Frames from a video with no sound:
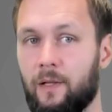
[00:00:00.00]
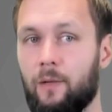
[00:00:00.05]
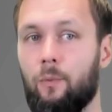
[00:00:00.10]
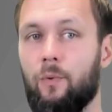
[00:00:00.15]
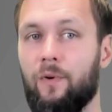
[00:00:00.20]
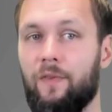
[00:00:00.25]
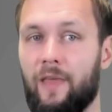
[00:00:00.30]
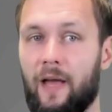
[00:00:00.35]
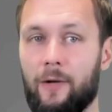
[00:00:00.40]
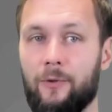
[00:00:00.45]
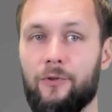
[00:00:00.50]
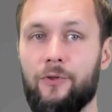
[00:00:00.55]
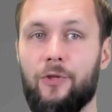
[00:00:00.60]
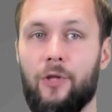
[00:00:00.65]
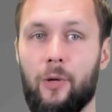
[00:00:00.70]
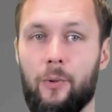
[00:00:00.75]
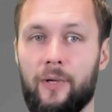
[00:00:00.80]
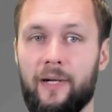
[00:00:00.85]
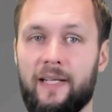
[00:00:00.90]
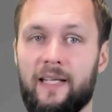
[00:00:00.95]
Without
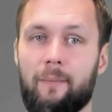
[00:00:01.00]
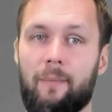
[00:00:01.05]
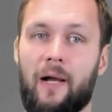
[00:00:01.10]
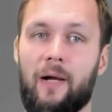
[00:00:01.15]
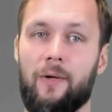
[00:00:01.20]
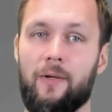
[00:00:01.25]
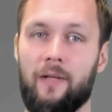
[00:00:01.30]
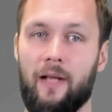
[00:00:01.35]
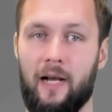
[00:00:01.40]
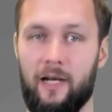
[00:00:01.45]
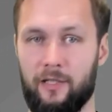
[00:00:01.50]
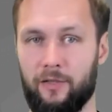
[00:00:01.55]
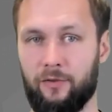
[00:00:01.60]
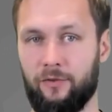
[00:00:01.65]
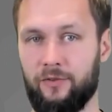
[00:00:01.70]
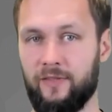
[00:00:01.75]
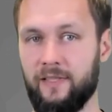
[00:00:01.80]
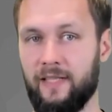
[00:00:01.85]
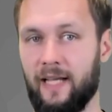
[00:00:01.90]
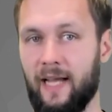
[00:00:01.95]
knowing about
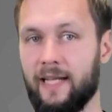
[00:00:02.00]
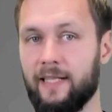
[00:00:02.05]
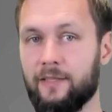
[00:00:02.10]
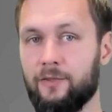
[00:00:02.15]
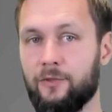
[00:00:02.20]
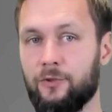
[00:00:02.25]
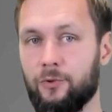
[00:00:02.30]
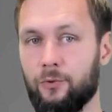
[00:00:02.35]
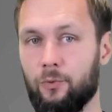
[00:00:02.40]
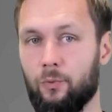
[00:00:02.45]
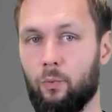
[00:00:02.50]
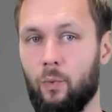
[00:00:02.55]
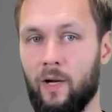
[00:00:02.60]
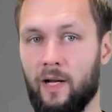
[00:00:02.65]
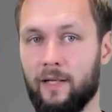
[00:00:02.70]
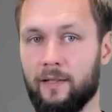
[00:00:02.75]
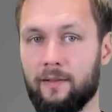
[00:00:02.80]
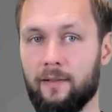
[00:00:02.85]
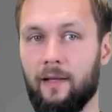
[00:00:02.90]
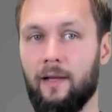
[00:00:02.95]
RFC
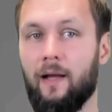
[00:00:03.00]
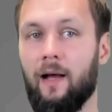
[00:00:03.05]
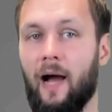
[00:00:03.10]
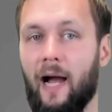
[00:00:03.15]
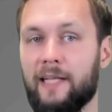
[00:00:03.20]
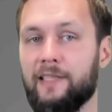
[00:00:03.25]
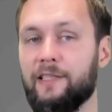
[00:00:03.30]
821, I